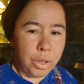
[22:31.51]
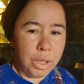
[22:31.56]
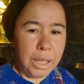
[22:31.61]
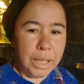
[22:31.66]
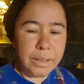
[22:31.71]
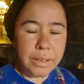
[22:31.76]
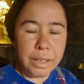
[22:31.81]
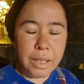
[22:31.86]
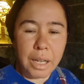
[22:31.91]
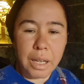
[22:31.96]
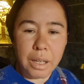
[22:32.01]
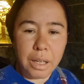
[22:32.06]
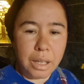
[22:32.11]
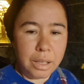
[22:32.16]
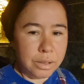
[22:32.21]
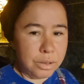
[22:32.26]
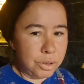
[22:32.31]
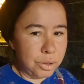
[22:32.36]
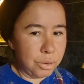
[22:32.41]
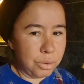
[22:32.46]
Not that
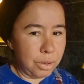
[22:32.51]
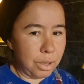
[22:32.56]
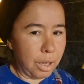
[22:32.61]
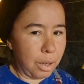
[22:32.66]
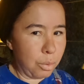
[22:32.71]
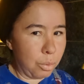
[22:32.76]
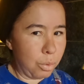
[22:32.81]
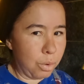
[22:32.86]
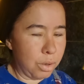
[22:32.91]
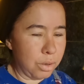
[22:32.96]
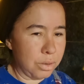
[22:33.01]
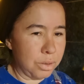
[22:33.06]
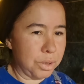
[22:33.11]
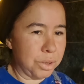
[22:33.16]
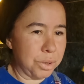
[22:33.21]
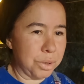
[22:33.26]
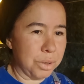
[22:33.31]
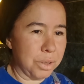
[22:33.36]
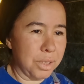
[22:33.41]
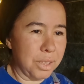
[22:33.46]
I do not want
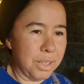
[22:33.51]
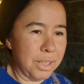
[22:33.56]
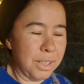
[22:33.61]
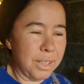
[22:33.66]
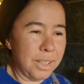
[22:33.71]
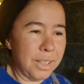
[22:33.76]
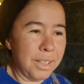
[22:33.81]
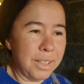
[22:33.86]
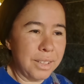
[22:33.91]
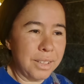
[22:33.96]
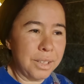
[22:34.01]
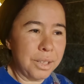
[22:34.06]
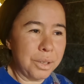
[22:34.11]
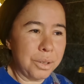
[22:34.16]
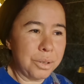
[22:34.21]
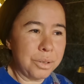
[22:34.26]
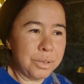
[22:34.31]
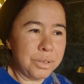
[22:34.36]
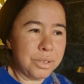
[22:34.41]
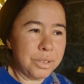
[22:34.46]

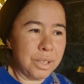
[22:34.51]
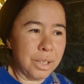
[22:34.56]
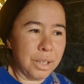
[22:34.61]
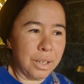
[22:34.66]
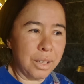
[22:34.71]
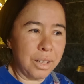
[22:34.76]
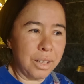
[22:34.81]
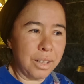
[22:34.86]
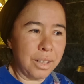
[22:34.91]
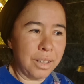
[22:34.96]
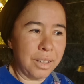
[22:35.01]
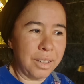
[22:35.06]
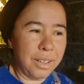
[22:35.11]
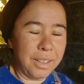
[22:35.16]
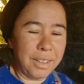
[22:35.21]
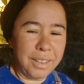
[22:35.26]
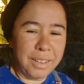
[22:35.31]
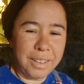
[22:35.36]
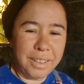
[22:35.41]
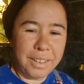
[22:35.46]
to start
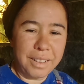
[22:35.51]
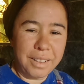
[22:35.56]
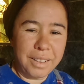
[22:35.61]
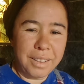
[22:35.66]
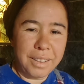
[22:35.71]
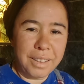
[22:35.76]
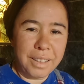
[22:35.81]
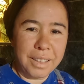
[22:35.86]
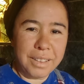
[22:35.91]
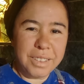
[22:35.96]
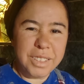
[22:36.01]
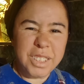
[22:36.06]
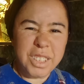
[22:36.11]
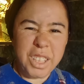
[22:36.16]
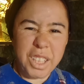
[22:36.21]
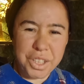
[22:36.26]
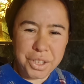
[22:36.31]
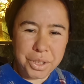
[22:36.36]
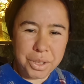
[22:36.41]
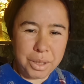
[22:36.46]
a
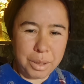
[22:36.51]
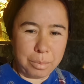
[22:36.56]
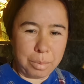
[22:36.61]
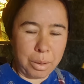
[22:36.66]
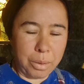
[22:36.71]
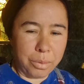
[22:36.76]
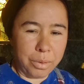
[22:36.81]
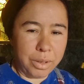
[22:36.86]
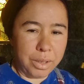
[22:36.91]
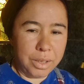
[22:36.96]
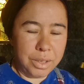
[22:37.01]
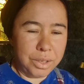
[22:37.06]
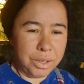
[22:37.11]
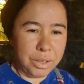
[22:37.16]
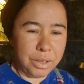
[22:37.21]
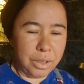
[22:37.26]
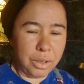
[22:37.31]
discussion about religion.